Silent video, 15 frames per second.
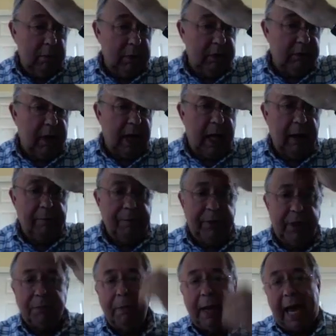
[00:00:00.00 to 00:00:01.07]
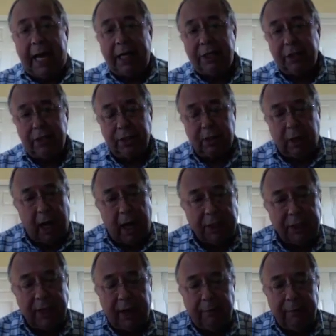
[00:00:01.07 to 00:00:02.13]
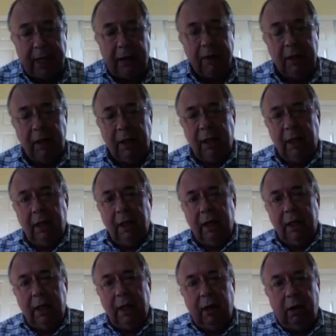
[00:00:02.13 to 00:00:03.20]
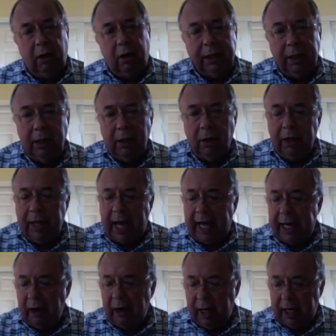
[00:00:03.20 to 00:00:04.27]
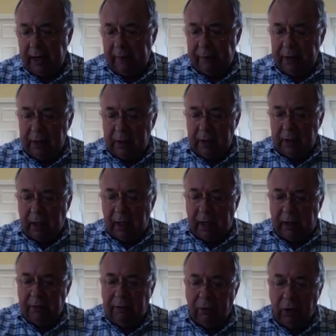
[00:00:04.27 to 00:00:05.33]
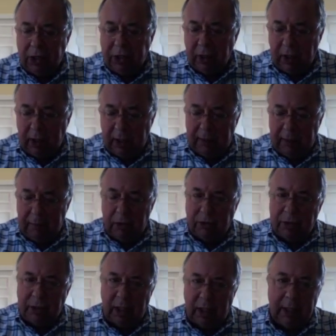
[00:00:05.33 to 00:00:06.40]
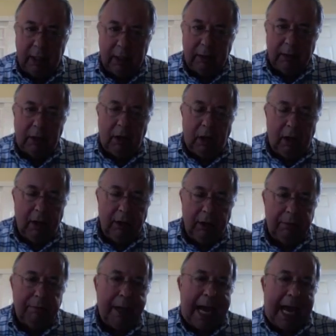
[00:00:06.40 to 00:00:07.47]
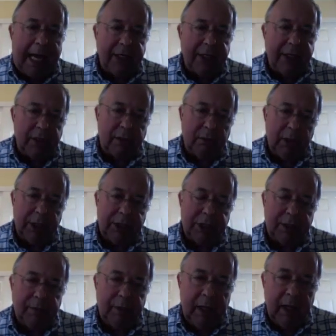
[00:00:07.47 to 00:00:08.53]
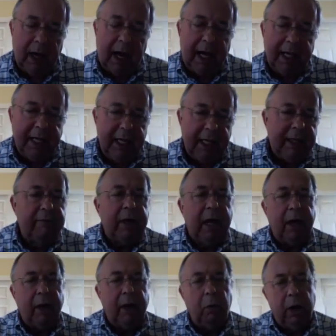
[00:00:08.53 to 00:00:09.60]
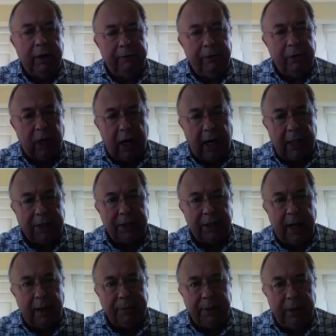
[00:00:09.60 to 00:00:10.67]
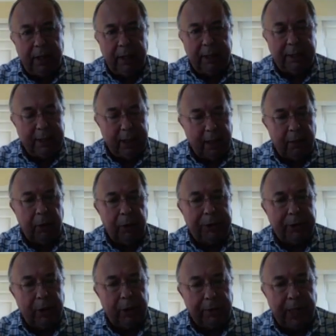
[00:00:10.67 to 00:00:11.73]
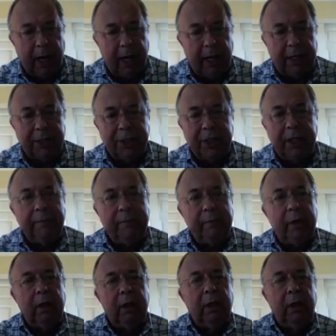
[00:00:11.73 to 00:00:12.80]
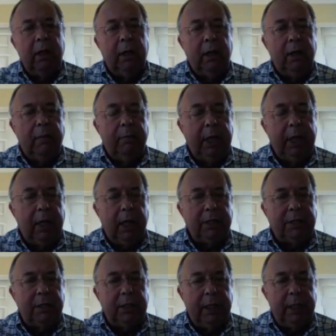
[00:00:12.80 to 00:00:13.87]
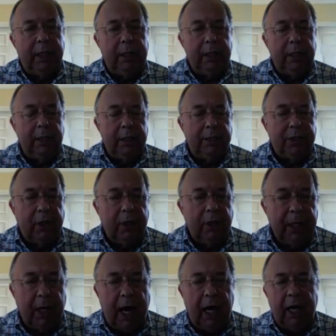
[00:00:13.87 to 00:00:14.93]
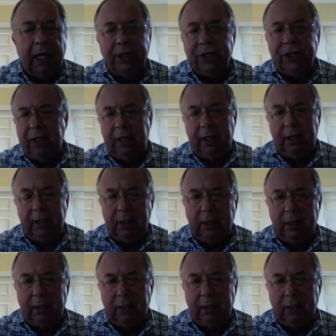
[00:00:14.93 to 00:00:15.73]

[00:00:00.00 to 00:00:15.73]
develop this badges concept. Now, uh, on, on that area, unfortunately, Mozilla called it badges, which I think they've got a wonderful concept and a terrible terminology because the, the terminology